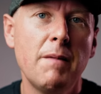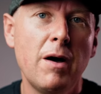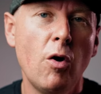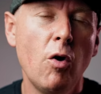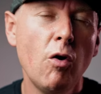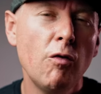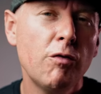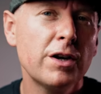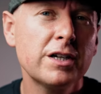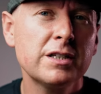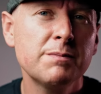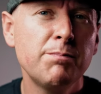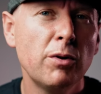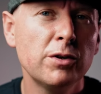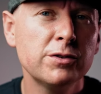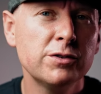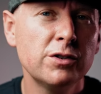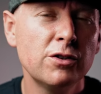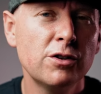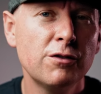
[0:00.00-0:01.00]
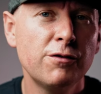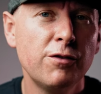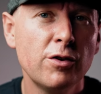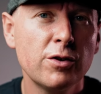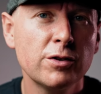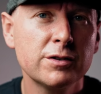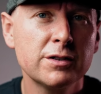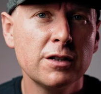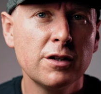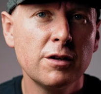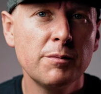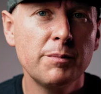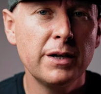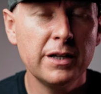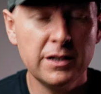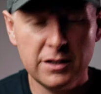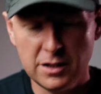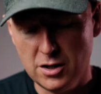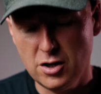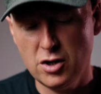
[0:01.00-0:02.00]
overexposing your photos a little
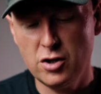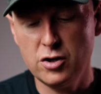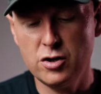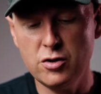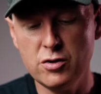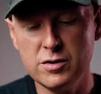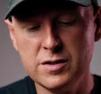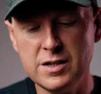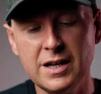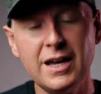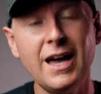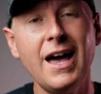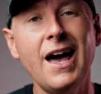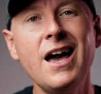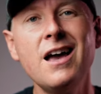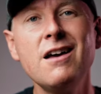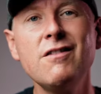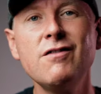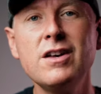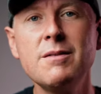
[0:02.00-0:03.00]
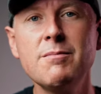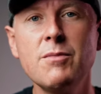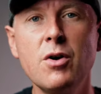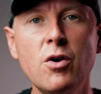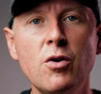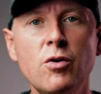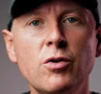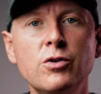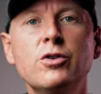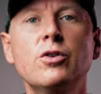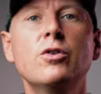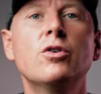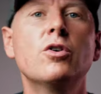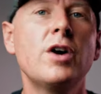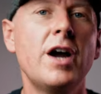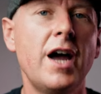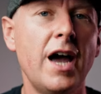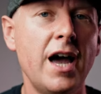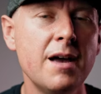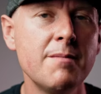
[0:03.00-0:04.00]
bit, using AV mode
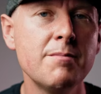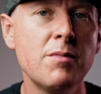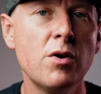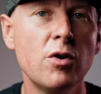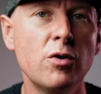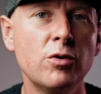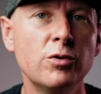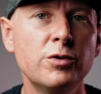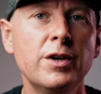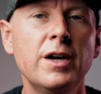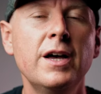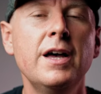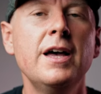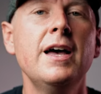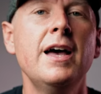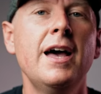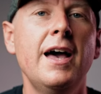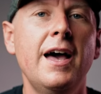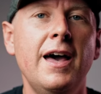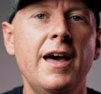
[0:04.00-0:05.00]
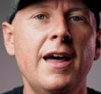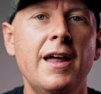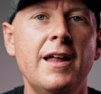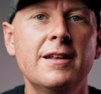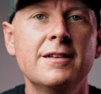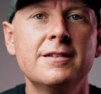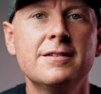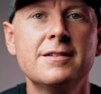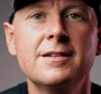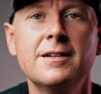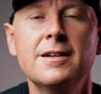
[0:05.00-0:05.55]
or A mode, and